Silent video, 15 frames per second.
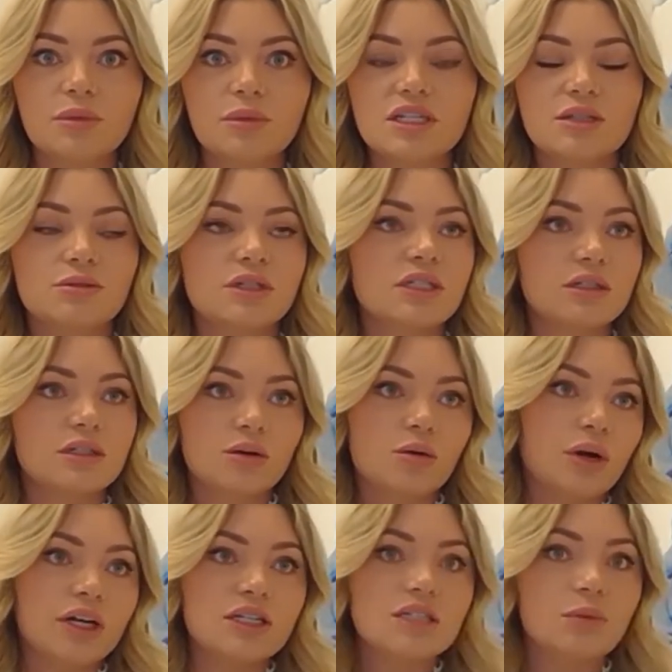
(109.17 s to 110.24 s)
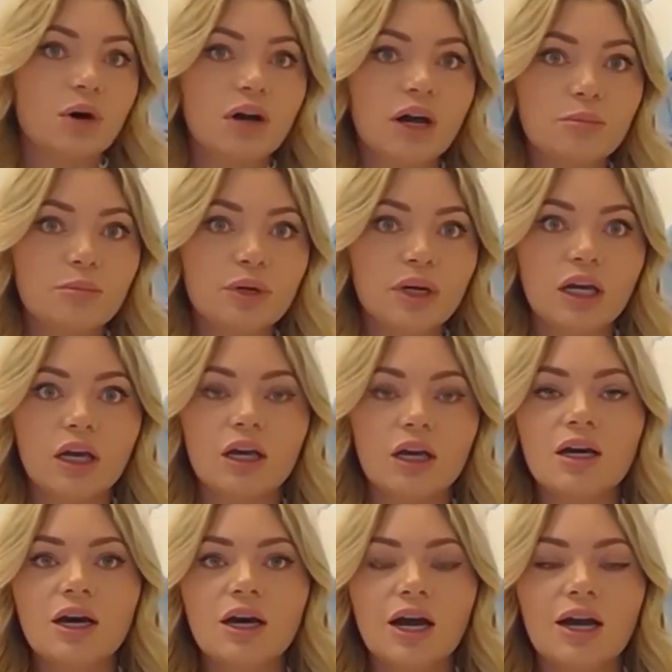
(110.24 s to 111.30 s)
because it was quite a small company.
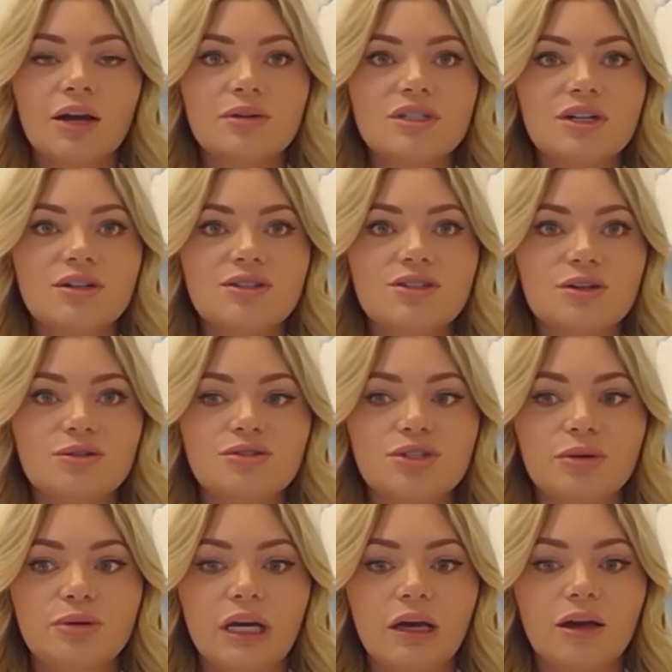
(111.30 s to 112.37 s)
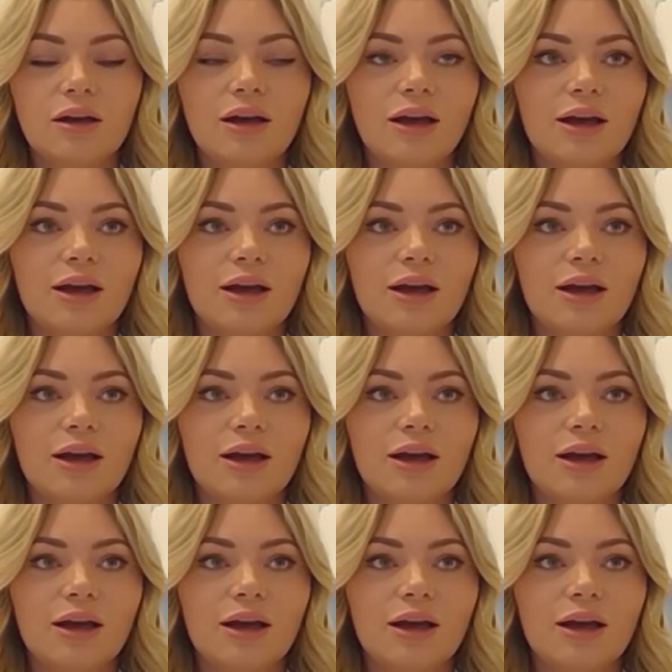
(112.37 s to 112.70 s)
I was also doing,